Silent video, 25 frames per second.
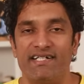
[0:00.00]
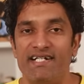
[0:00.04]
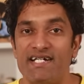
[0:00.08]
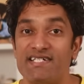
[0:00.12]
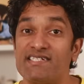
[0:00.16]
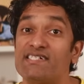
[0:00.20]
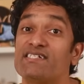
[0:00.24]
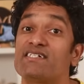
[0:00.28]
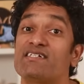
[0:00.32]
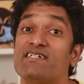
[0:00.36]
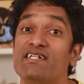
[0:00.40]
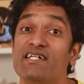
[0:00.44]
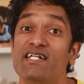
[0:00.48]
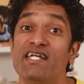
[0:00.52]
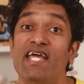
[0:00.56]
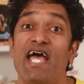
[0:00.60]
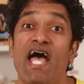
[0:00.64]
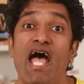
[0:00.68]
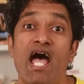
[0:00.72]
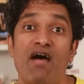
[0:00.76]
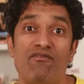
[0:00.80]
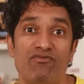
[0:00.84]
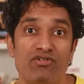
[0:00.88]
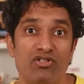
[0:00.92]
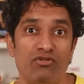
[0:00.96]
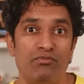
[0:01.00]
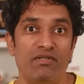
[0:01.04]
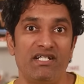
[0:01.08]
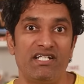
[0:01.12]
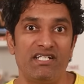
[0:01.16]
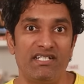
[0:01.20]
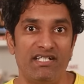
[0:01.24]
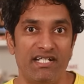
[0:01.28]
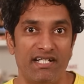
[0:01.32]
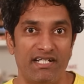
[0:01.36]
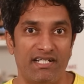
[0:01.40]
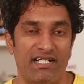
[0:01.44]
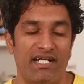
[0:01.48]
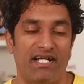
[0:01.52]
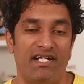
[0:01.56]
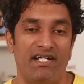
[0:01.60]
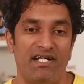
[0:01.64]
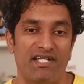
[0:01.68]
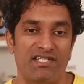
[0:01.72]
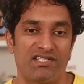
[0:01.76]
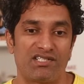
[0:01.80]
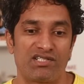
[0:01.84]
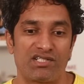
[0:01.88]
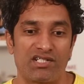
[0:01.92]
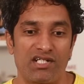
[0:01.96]
It doesn't really have to be data
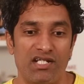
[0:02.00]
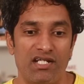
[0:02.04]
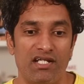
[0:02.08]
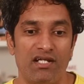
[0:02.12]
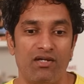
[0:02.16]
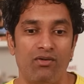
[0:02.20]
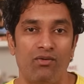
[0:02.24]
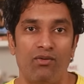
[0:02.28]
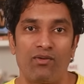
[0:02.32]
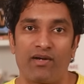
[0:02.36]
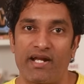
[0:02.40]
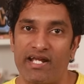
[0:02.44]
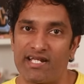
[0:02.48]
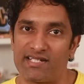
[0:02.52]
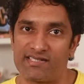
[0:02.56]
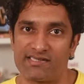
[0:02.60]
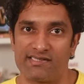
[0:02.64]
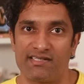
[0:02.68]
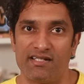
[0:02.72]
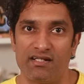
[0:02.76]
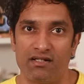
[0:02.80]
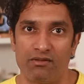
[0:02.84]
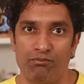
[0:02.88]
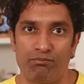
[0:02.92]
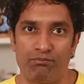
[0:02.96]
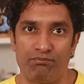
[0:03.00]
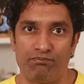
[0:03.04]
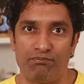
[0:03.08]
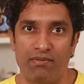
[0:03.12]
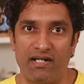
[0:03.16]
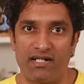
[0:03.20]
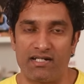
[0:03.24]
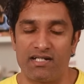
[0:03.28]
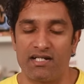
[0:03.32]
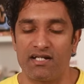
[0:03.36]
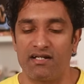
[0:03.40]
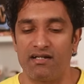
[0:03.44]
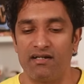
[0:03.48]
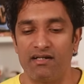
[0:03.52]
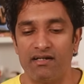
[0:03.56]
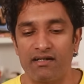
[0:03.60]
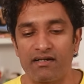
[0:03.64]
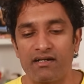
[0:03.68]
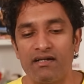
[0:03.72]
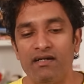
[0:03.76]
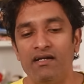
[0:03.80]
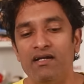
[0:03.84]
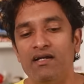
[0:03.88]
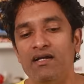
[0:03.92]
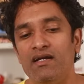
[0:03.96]
industry or Excel
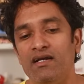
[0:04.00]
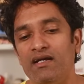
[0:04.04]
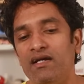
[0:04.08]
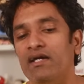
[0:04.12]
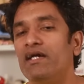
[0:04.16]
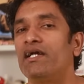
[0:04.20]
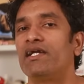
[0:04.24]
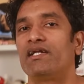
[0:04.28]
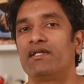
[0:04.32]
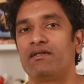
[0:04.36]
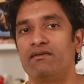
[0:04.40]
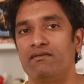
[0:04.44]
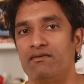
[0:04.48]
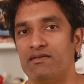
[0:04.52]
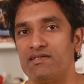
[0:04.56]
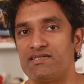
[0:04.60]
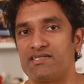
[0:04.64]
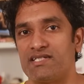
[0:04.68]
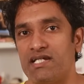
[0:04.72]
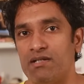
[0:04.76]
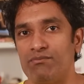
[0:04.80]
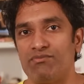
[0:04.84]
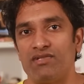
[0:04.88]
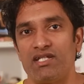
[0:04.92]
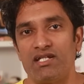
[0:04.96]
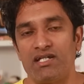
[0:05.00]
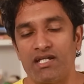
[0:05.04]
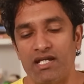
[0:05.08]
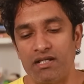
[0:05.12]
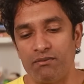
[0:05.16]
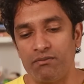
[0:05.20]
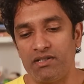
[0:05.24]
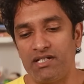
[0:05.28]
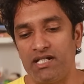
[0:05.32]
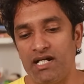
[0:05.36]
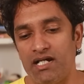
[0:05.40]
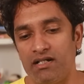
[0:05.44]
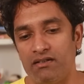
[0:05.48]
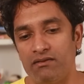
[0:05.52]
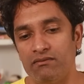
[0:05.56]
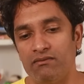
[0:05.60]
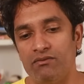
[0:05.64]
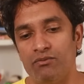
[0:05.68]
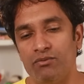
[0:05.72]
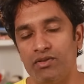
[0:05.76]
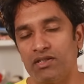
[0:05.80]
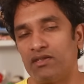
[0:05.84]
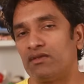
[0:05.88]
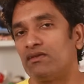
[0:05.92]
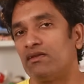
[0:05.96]
particular. The same thing can be done
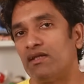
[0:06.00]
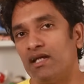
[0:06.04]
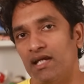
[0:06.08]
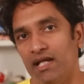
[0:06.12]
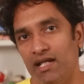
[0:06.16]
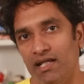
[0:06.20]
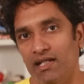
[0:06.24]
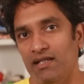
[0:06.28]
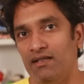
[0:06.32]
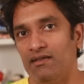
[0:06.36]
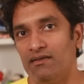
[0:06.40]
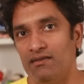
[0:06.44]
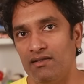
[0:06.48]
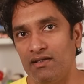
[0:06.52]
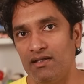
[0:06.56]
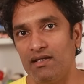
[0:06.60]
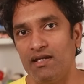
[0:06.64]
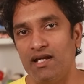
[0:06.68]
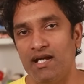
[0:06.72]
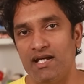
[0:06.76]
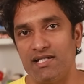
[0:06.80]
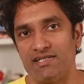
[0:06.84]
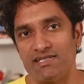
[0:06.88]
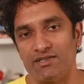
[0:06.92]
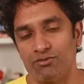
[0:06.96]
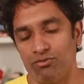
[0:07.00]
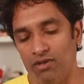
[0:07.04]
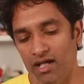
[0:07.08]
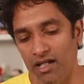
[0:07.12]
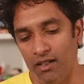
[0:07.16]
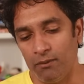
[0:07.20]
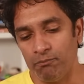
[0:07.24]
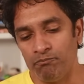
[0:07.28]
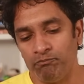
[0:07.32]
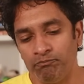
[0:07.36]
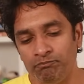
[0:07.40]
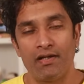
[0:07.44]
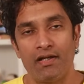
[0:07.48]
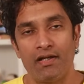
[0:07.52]
with anything as well.